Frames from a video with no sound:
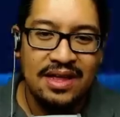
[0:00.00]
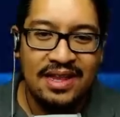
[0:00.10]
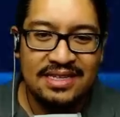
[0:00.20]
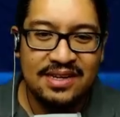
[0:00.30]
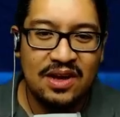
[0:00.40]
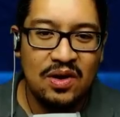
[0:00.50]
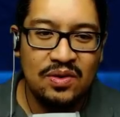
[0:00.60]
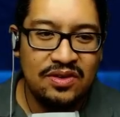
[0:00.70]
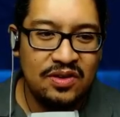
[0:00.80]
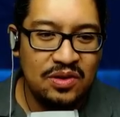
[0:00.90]
let's go
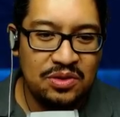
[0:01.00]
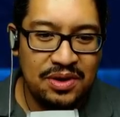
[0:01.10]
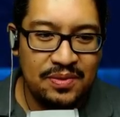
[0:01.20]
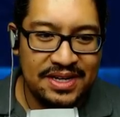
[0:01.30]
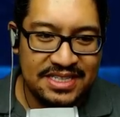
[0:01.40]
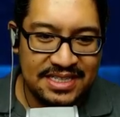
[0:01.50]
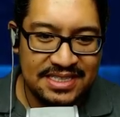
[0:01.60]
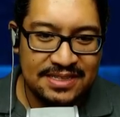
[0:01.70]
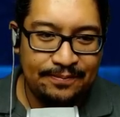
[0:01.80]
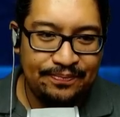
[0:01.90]
to Three
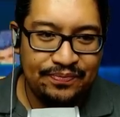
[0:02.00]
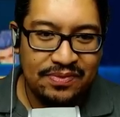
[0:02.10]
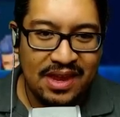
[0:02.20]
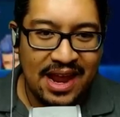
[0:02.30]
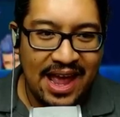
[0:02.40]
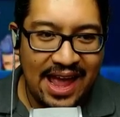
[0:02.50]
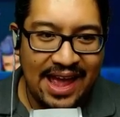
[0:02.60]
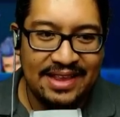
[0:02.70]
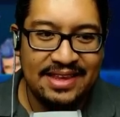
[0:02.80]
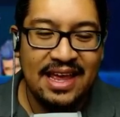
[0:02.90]
Wishes.
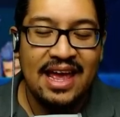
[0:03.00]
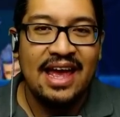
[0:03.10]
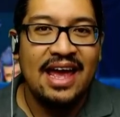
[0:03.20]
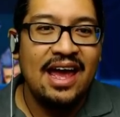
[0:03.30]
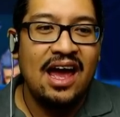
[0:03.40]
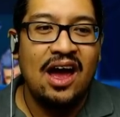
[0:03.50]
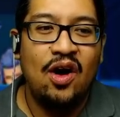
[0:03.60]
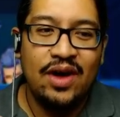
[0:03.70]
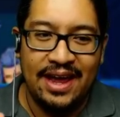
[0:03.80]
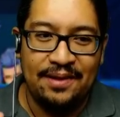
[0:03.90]
And,
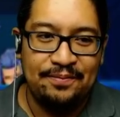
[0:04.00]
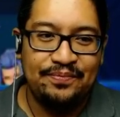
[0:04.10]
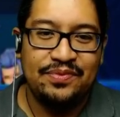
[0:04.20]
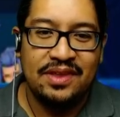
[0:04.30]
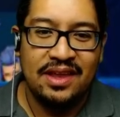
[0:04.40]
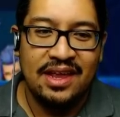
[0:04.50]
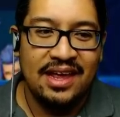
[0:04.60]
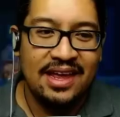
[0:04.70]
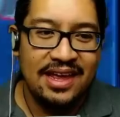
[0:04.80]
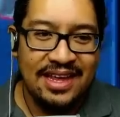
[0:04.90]
okay,
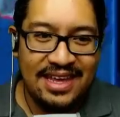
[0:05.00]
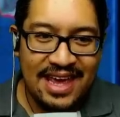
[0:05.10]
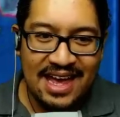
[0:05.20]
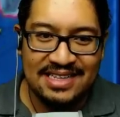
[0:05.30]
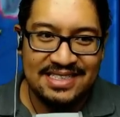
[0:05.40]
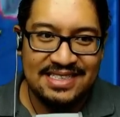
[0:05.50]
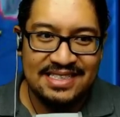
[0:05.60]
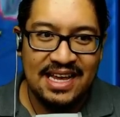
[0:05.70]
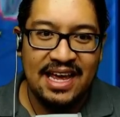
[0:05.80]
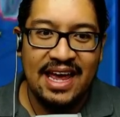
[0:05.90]
yes,
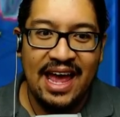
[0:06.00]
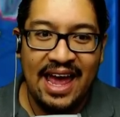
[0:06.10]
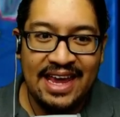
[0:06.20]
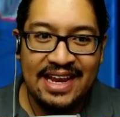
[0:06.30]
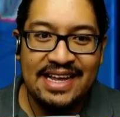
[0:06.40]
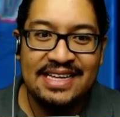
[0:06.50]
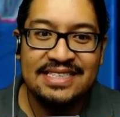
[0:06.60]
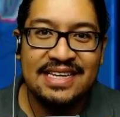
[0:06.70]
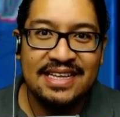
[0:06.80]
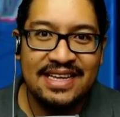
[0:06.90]

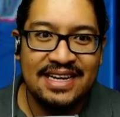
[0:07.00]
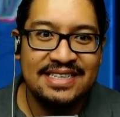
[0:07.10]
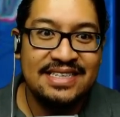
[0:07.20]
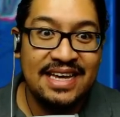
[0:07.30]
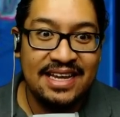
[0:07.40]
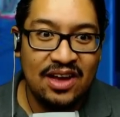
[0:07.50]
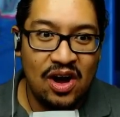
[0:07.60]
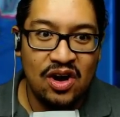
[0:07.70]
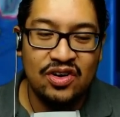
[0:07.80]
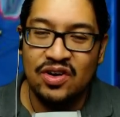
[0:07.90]
Hades does hit
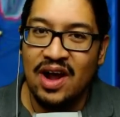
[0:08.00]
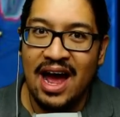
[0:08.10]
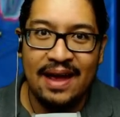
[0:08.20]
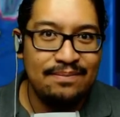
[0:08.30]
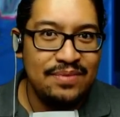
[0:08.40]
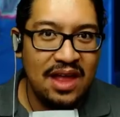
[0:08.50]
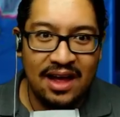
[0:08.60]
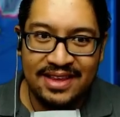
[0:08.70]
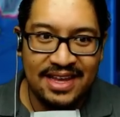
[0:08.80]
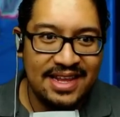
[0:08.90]
harder. I'm
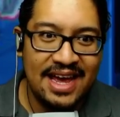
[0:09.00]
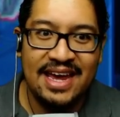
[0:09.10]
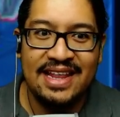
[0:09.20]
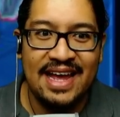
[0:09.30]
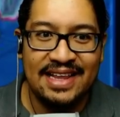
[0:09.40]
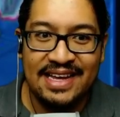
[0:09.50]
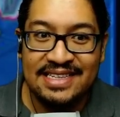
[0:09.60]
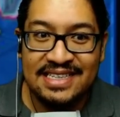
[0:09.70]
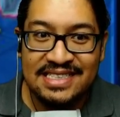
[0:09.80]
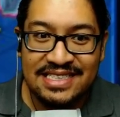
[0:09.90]
not denying that. He's
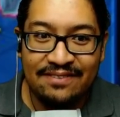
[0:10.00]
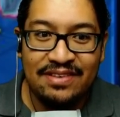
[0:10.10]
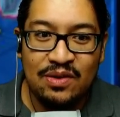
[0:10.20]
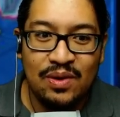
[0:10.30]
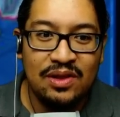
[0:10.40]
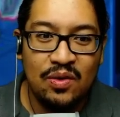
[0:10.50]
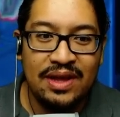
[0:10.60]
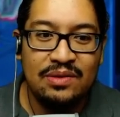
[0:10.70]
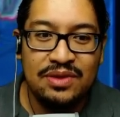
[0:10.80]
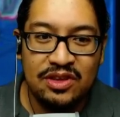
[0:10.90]
at
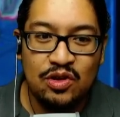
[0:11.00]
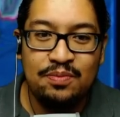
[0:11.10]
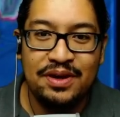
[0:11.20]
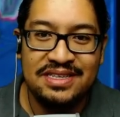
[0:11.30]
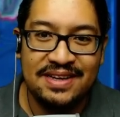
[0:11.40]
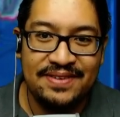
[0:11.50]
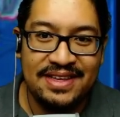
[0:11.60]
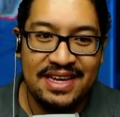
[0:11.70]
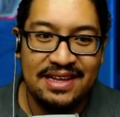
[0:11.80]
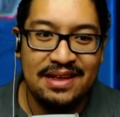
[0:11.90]
7108 with a
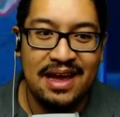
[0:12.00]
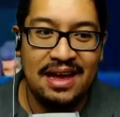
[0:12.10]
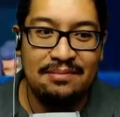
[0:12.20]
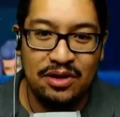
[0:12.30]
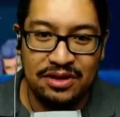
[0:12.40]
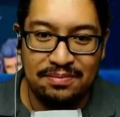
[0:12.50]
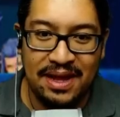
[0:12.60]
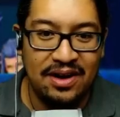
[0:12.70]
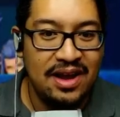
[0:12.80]
2.17 uh, multiplier.